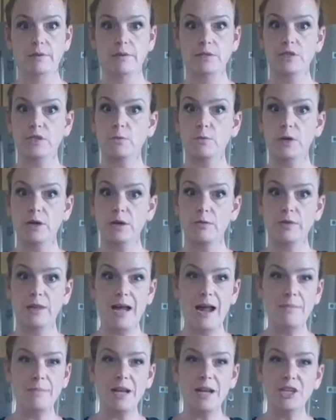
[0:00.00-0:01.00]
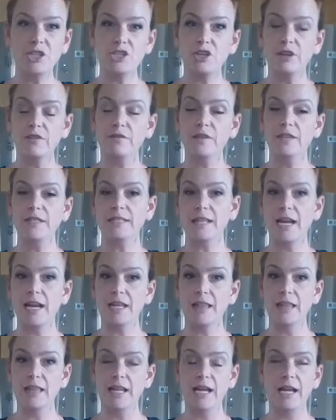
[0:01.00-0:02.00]
just work with it. I'm not sure if it's
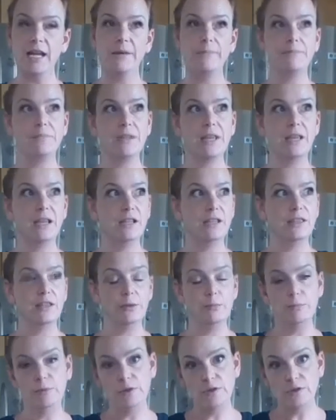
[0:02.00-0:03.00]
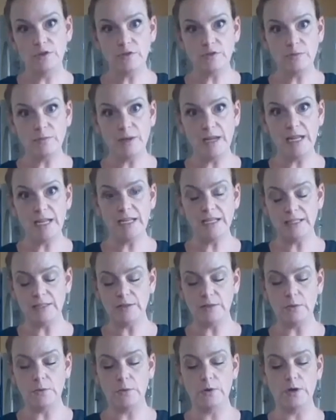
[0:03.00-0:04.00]
like the
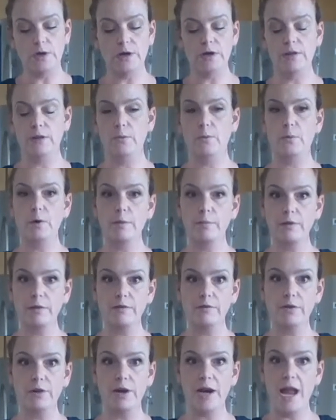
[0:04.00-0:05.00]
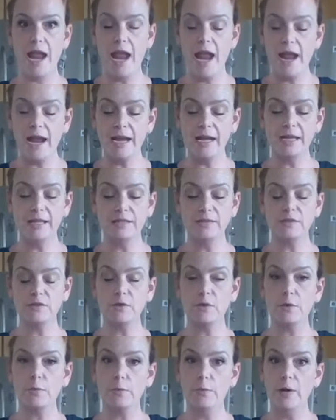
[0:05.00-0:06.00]
movement or the warmth of your hands
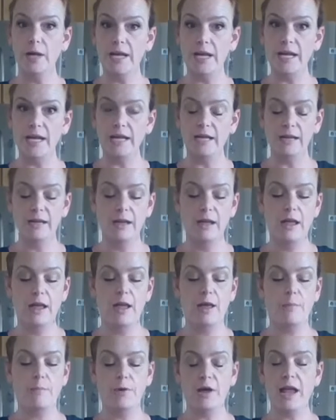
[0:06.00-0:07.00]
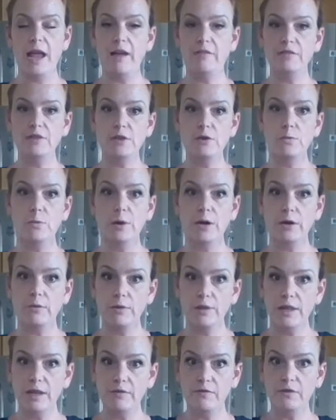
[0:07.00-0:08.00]
or what, but after you work
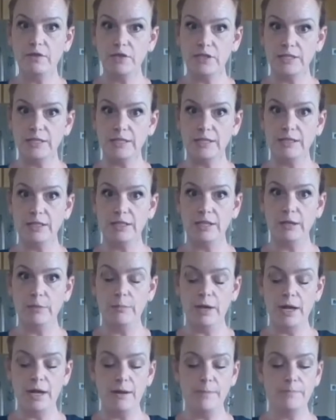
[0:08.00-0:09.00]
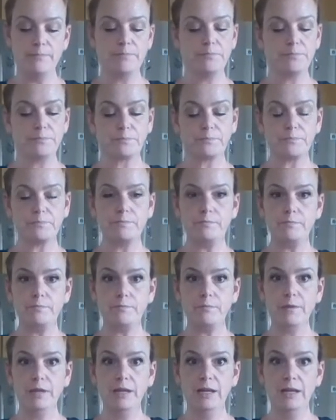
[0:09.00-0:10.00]
with it for just a little bit,
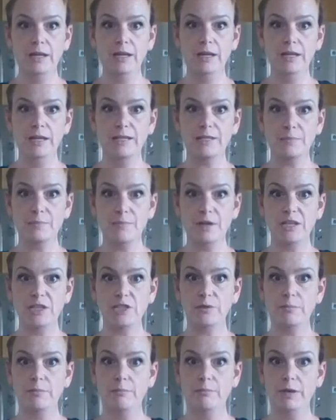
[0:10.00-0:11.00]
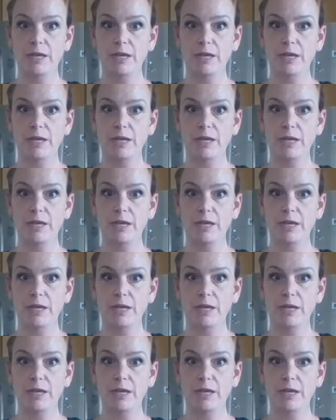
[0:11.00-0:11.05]
it is much